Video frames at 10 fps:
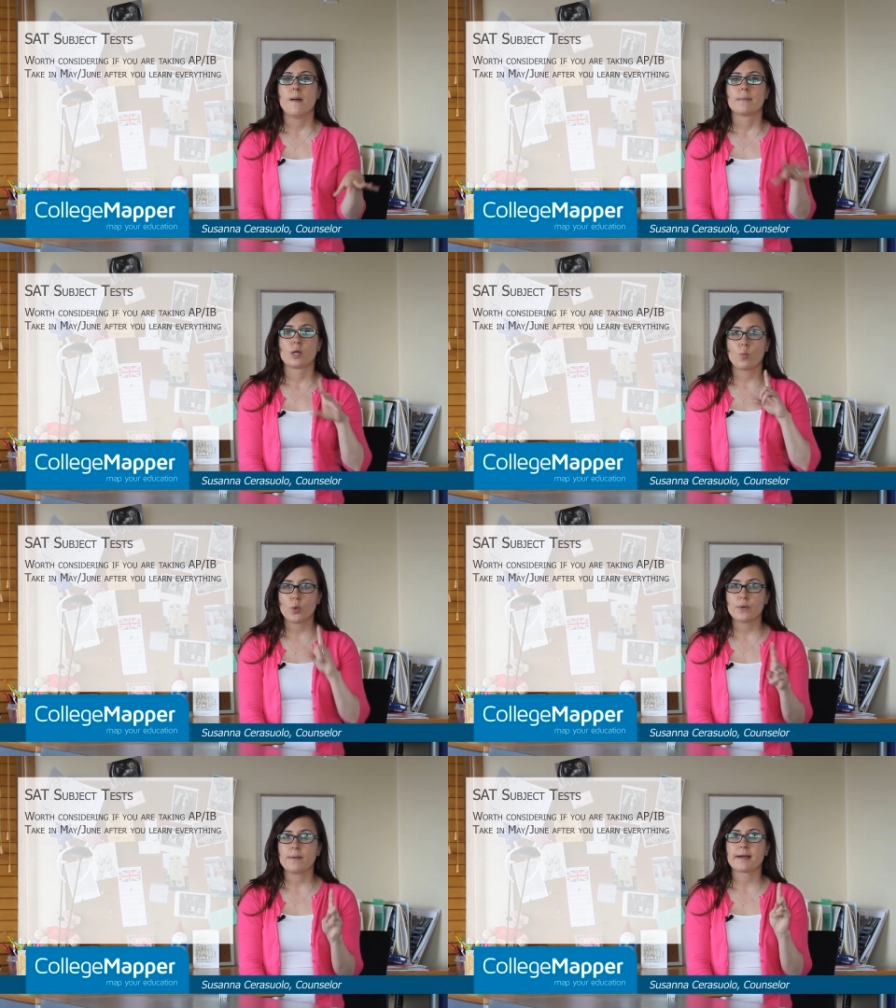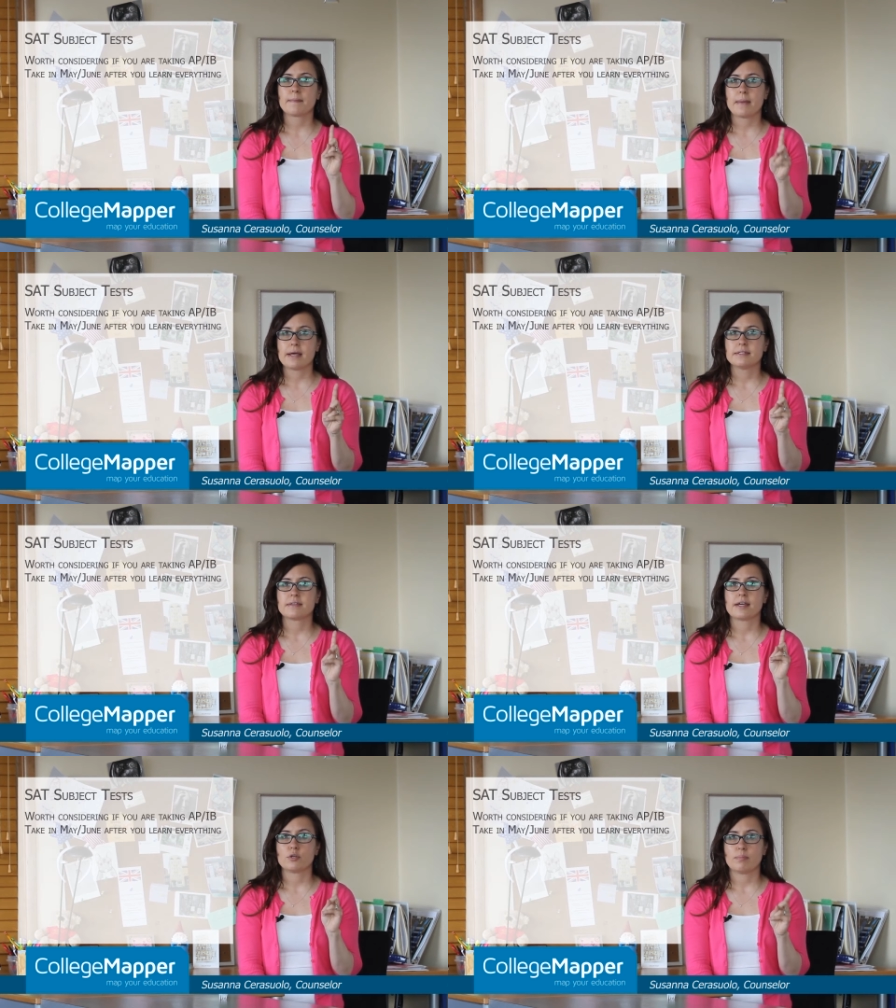But I would recommend
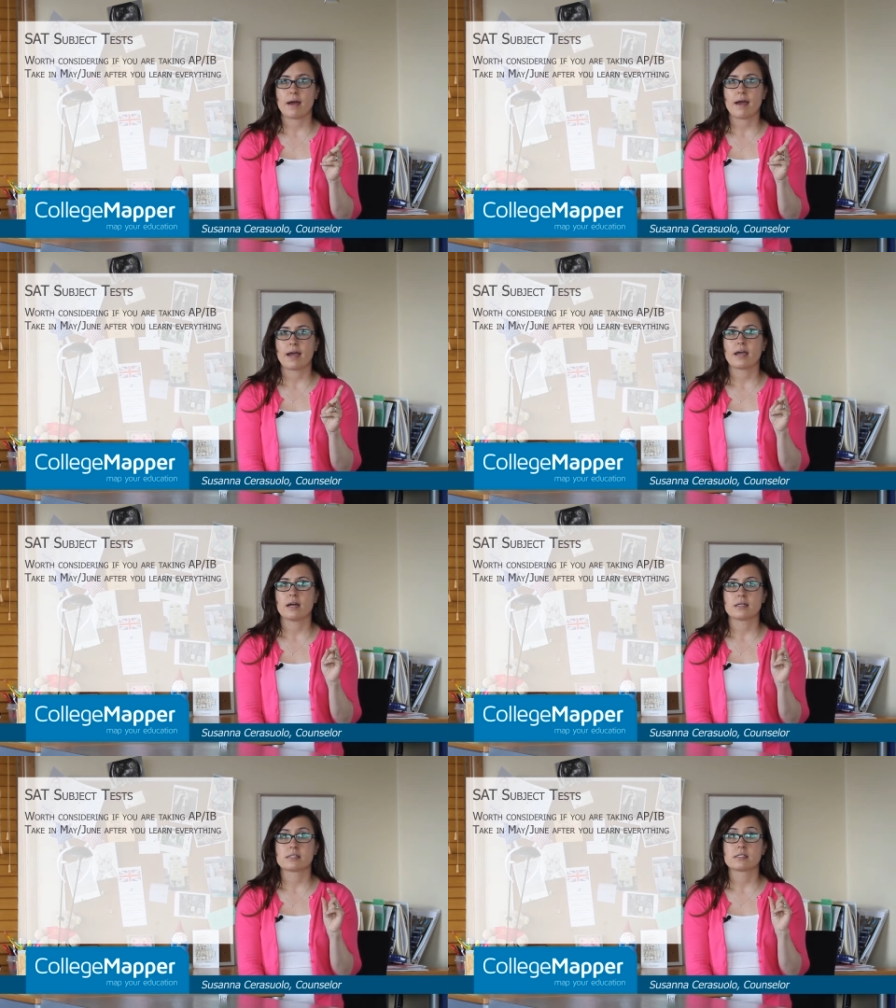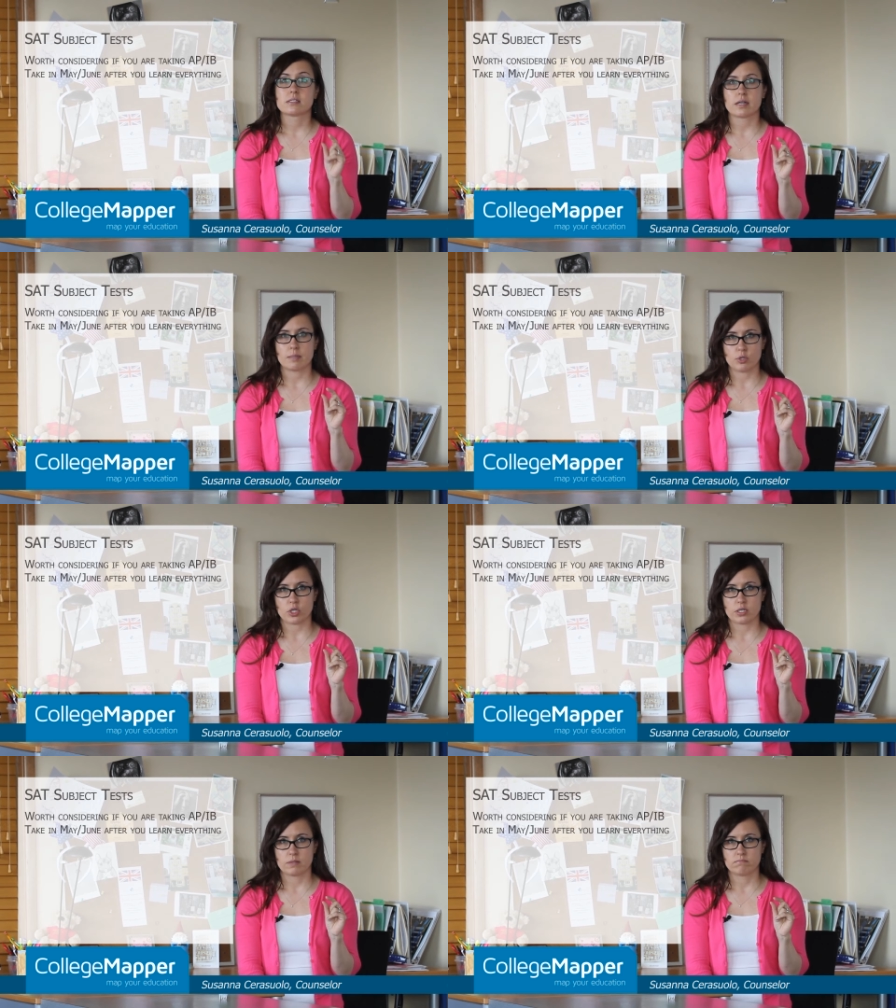that you buy a study
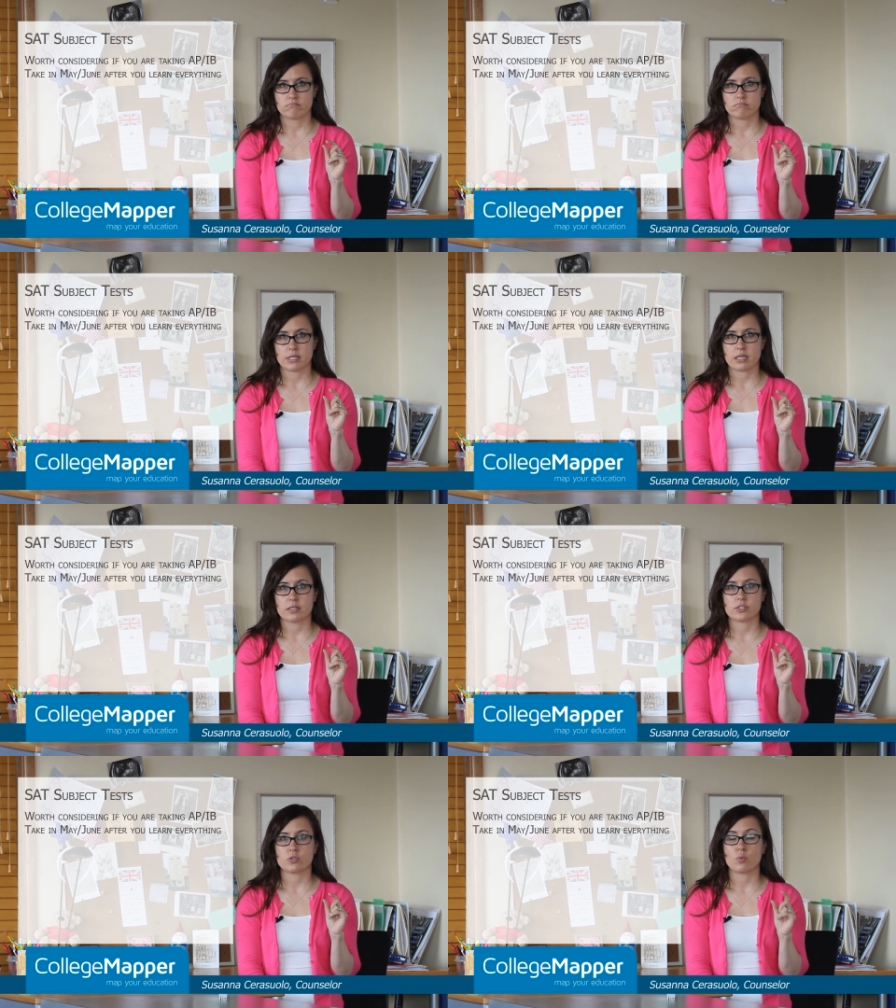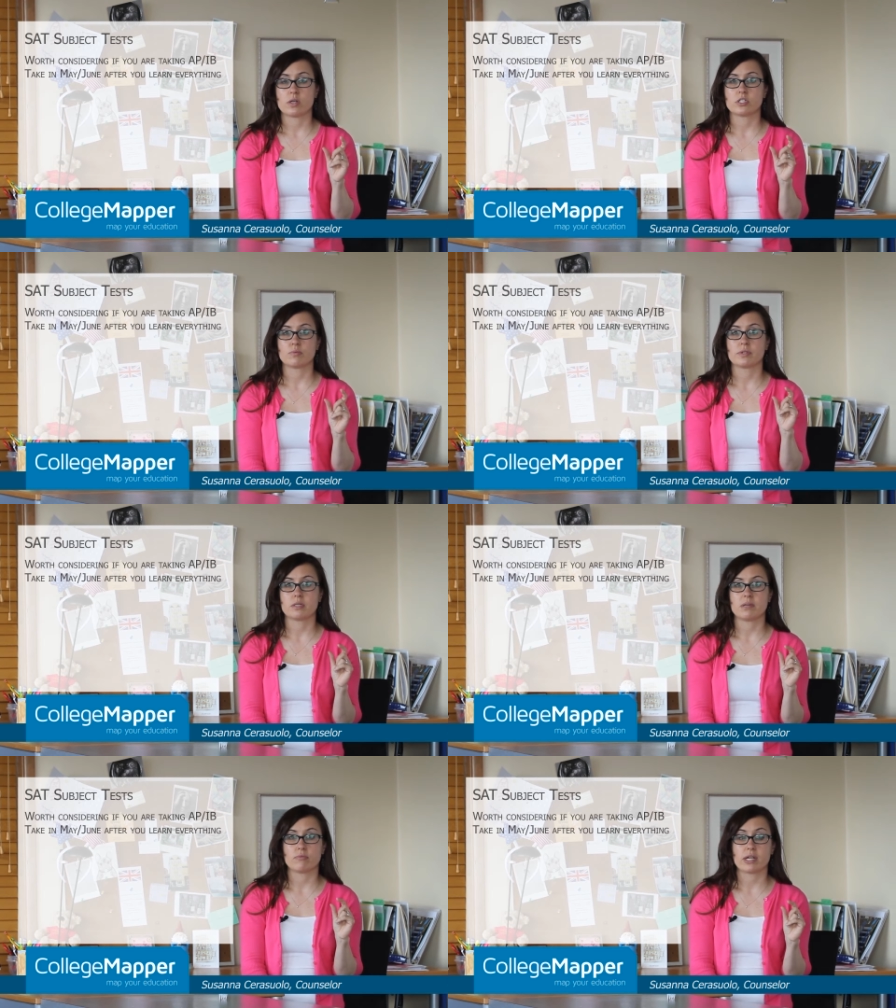book because you want to really
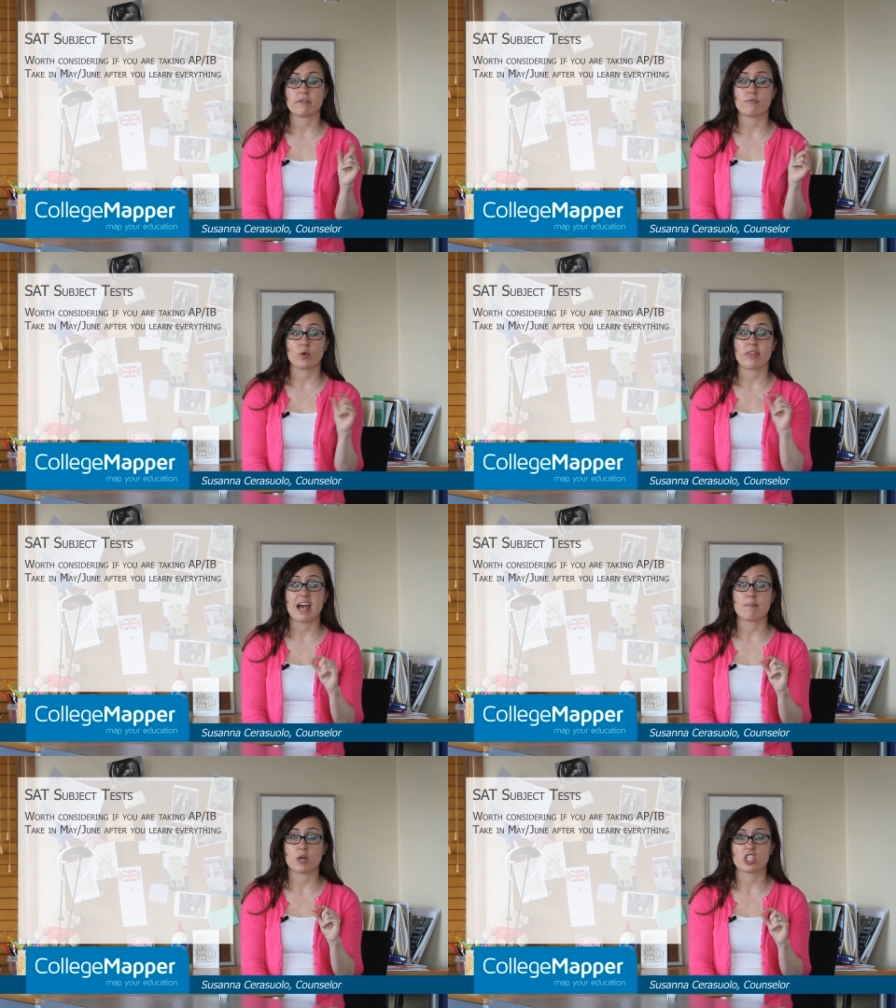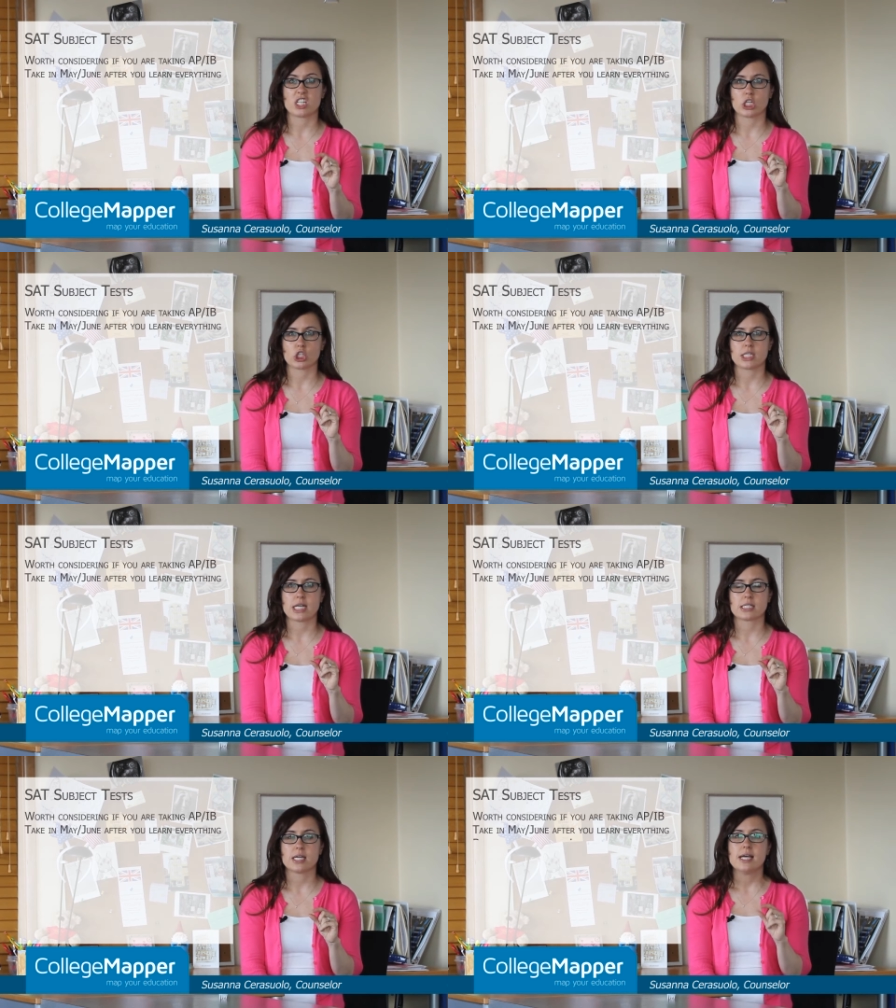be ready for that particular
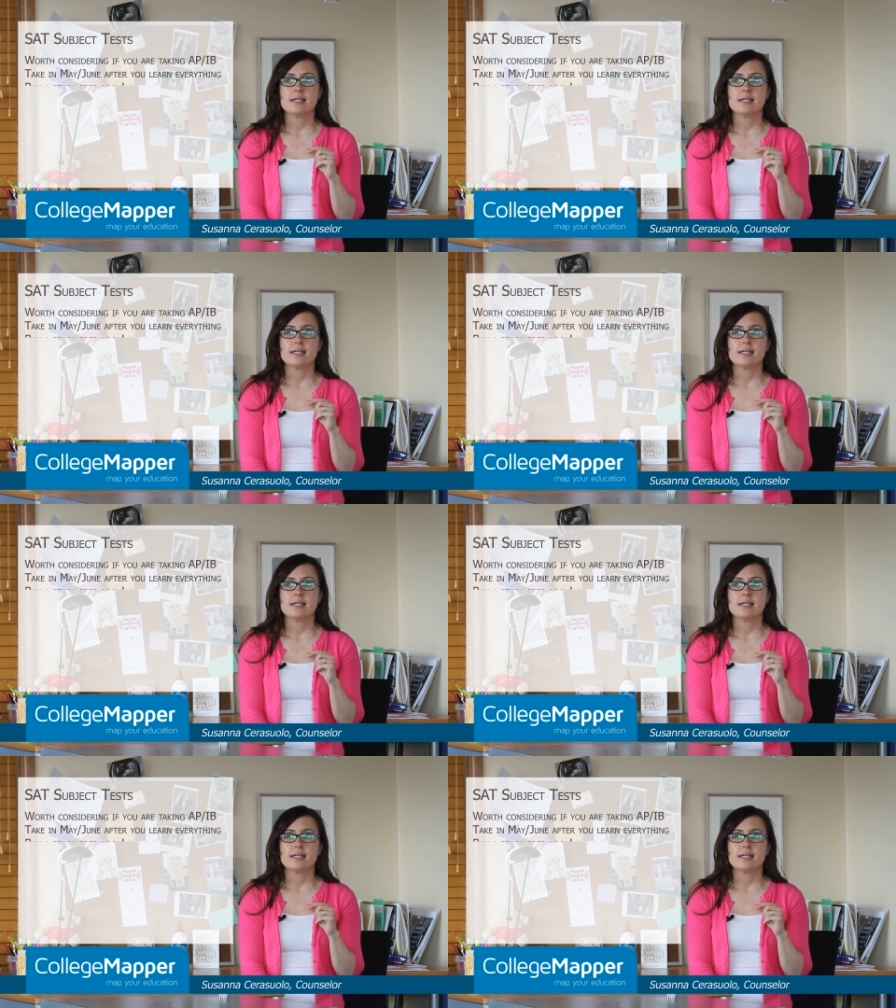test.